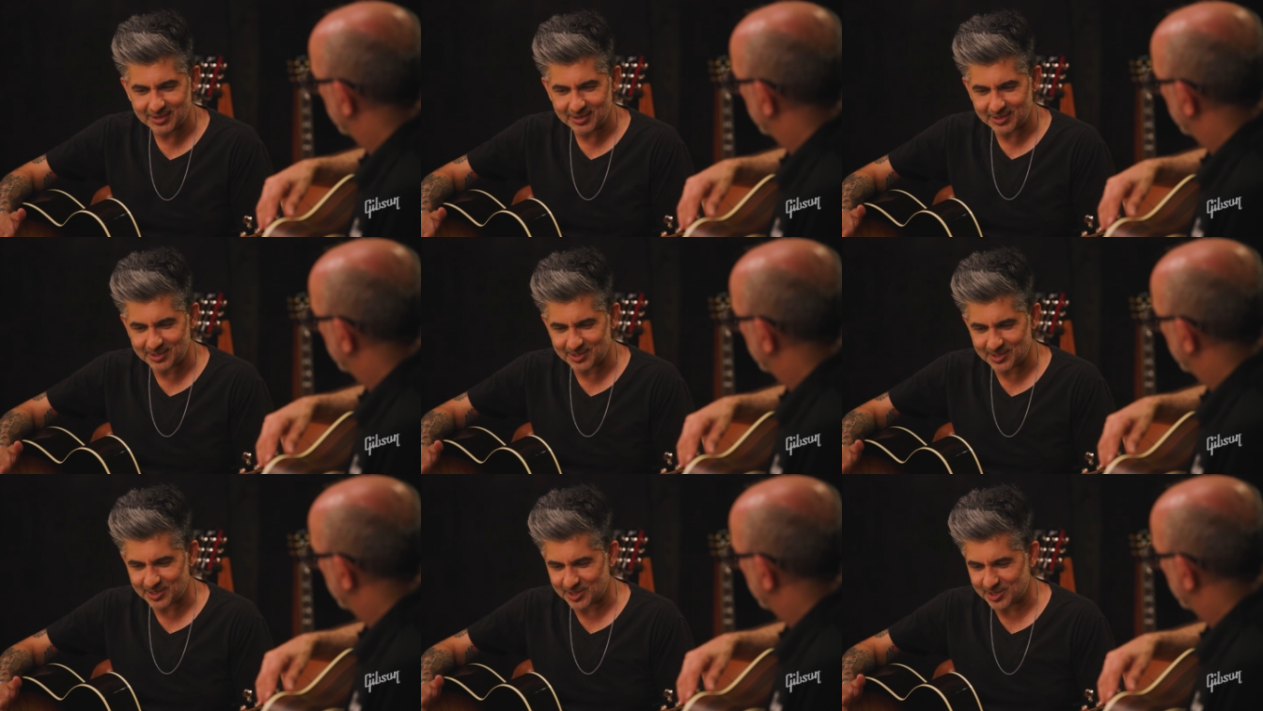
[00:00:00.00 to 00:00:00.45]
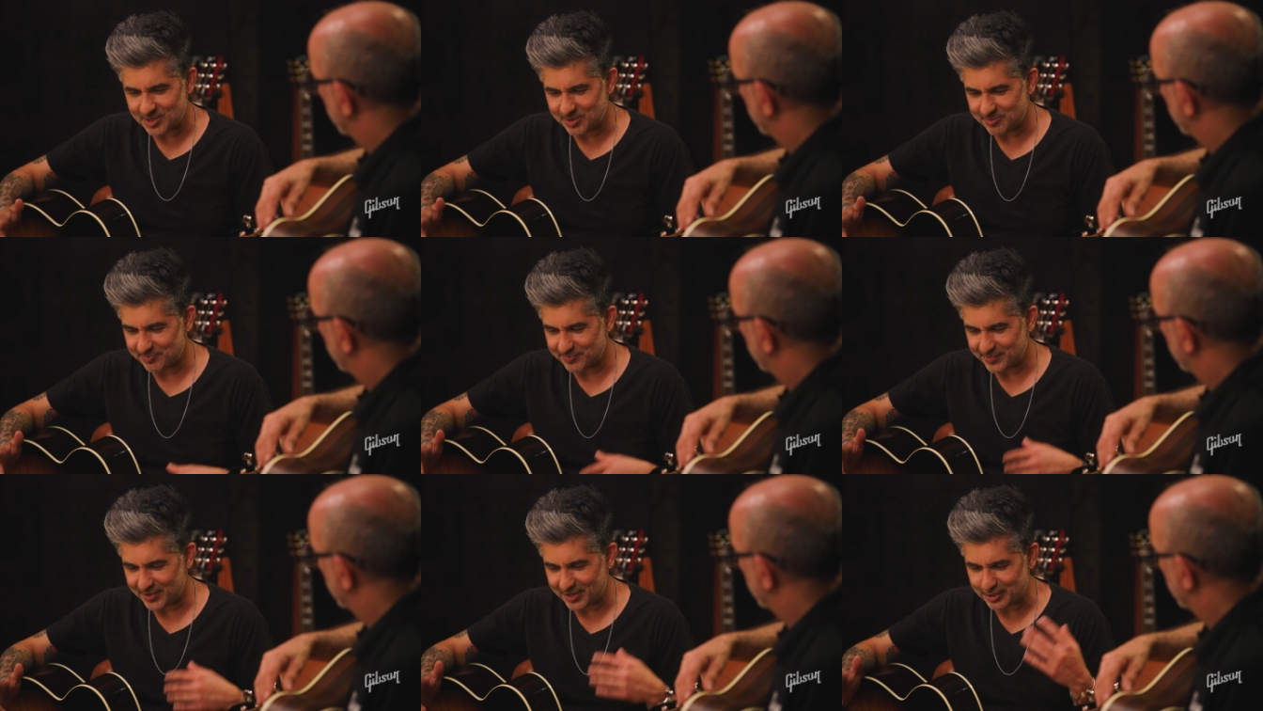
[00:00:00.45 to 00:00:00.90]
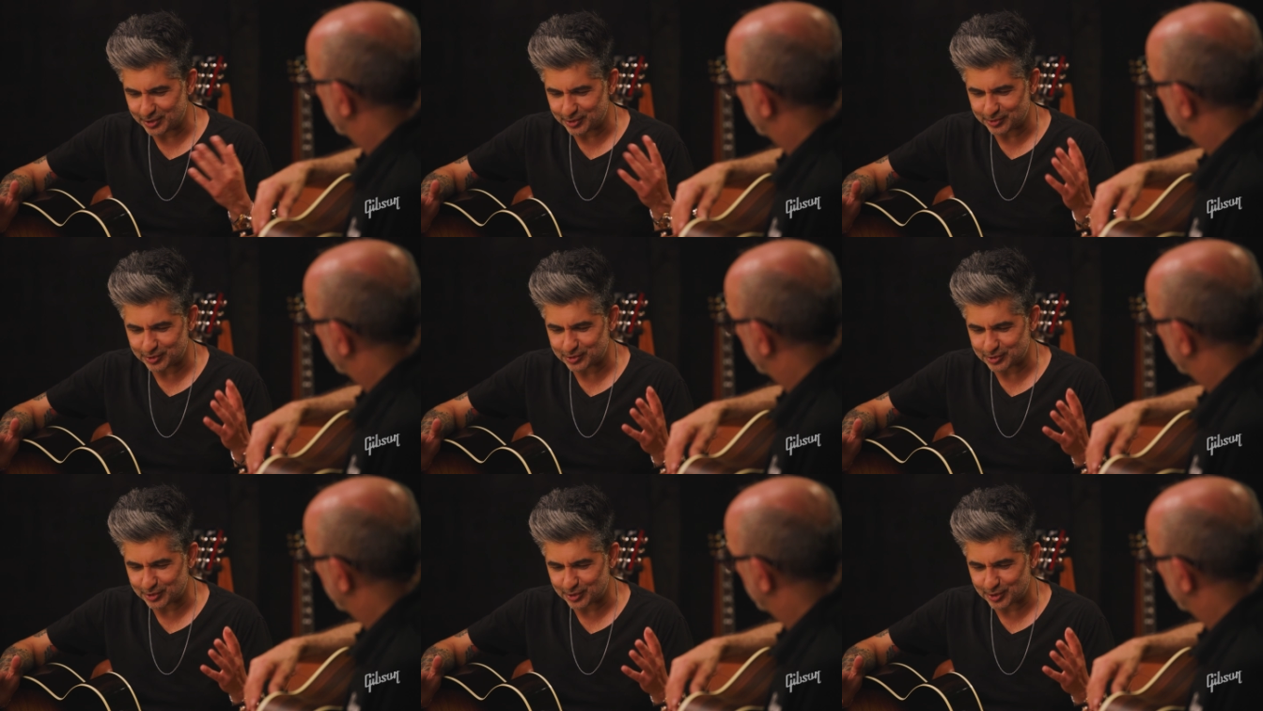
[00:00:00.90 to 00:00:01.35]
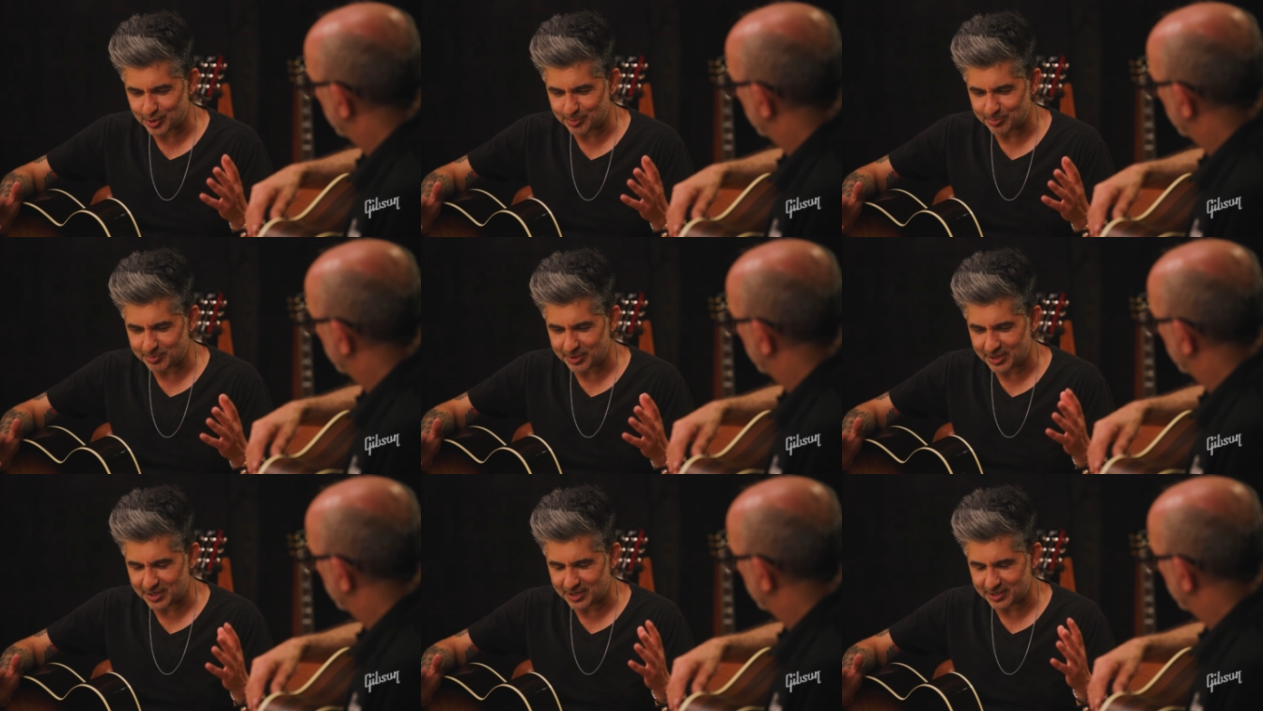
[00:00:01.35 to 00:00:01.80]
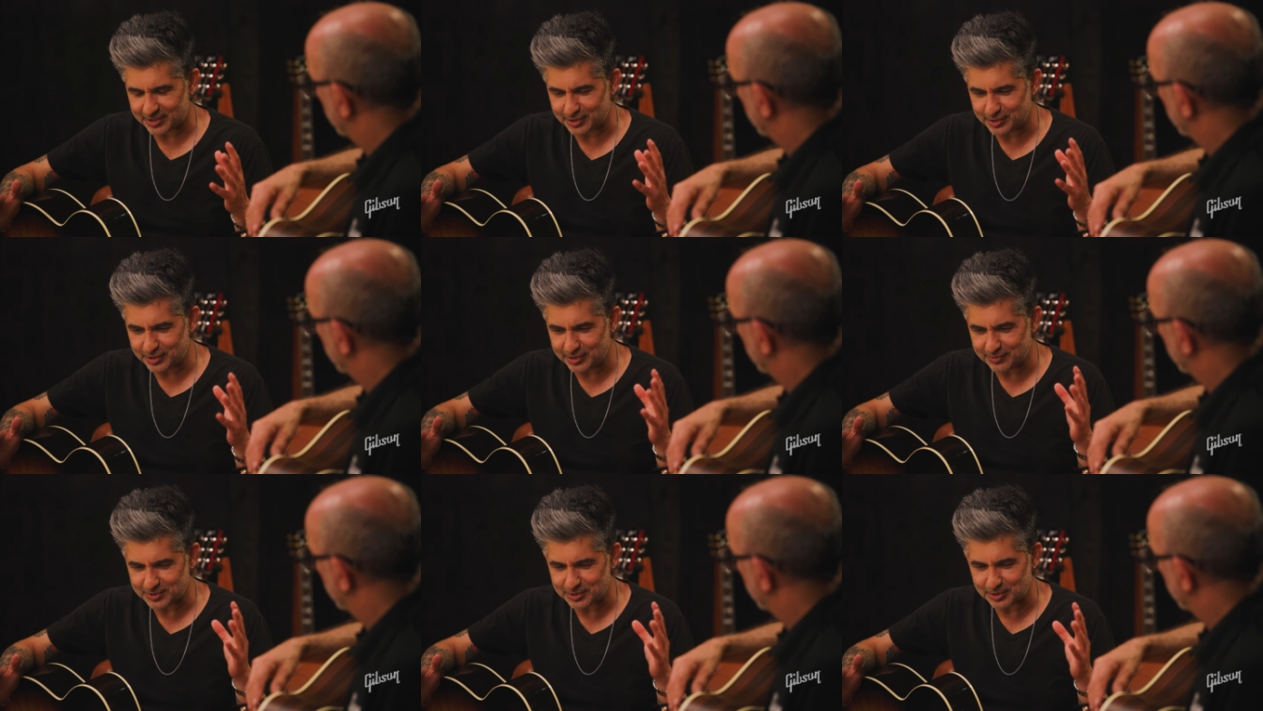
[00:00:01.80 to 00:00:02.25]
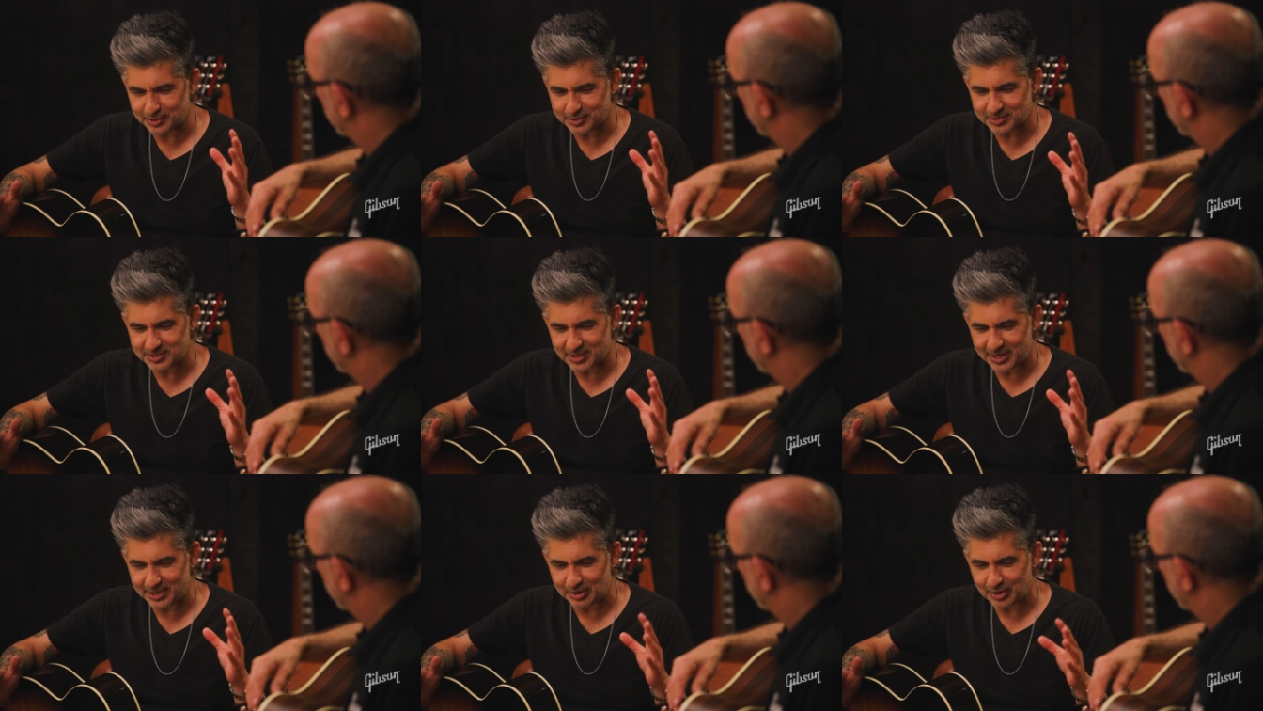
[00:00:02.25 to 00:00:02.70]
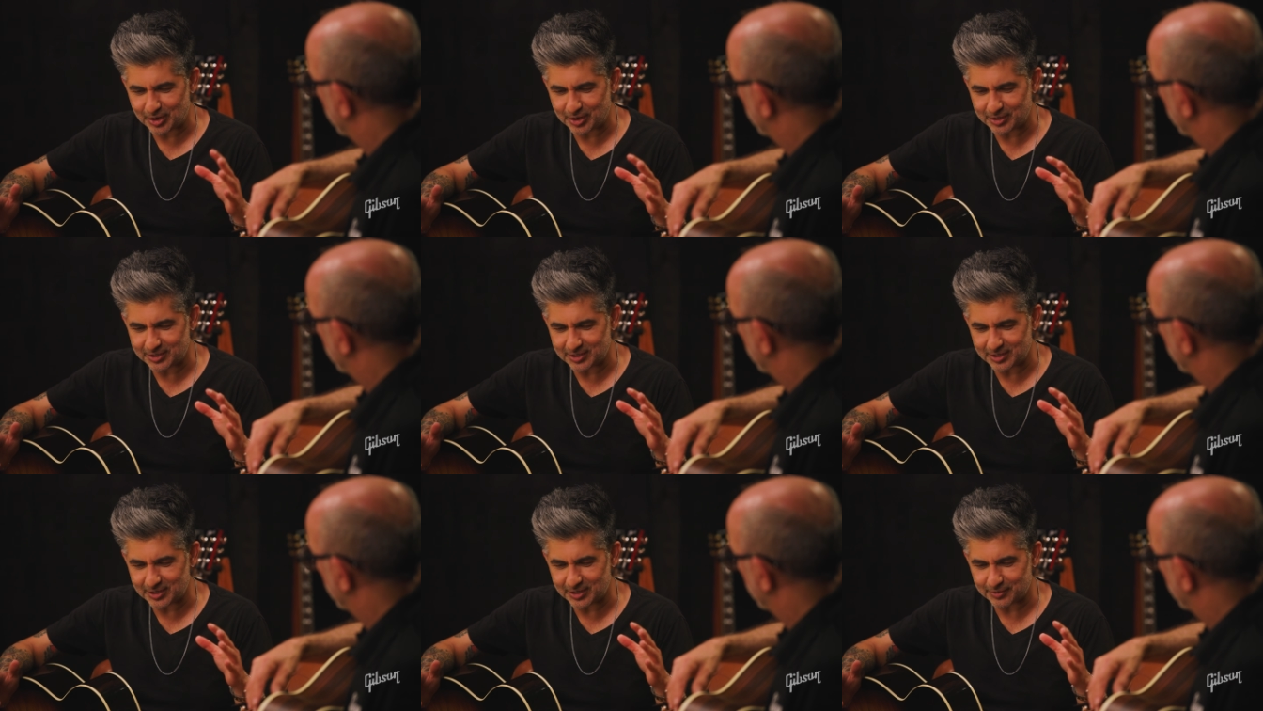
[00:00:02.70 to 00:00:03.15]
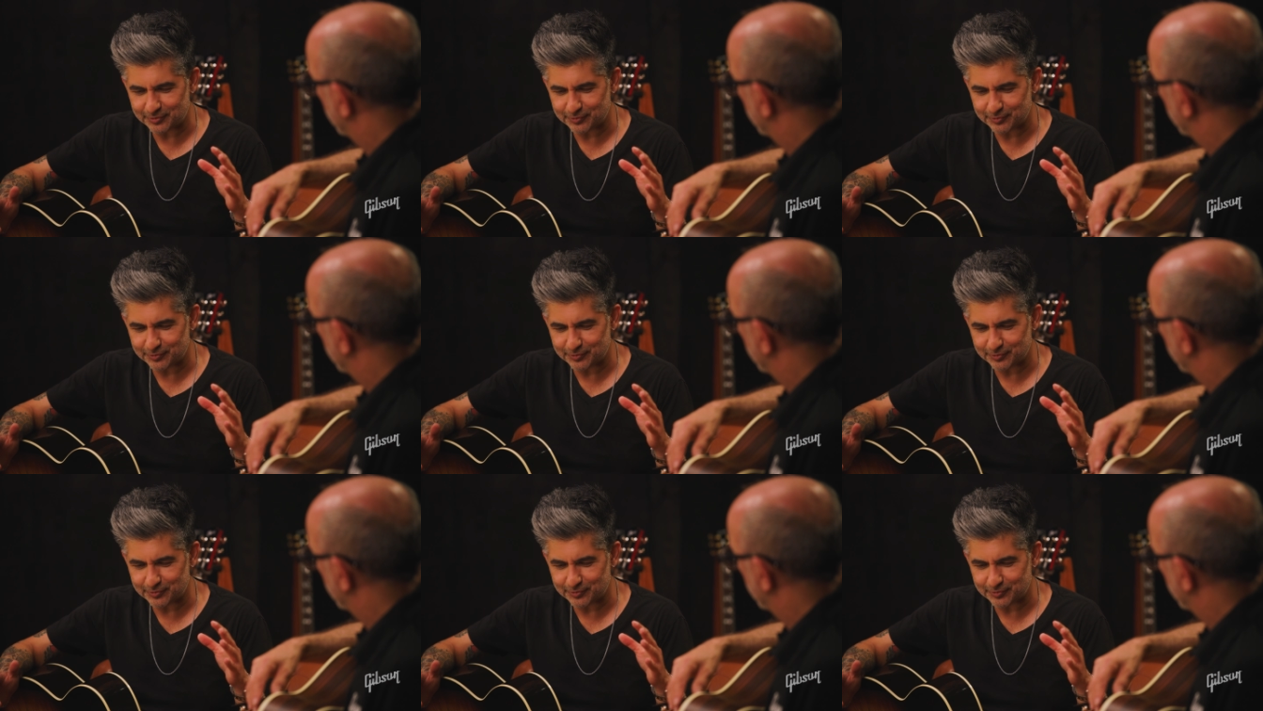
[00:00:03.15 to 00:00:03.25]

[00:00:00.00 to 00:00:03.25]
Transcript: I heard the term, can you give us a little insight on,